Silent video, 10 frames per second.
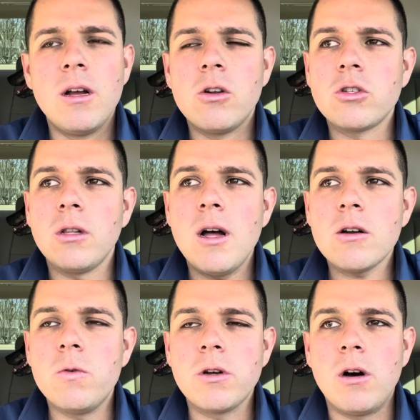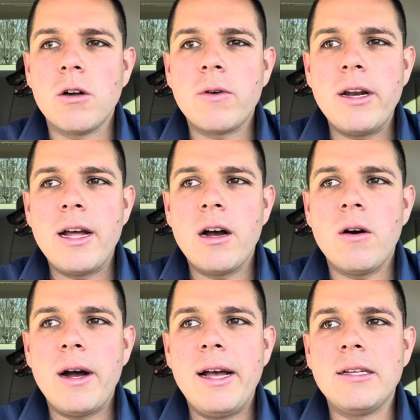There's a lot going on right
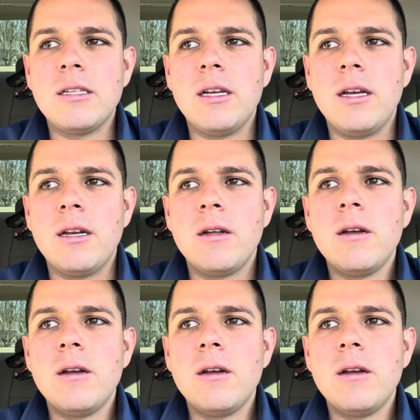now, as in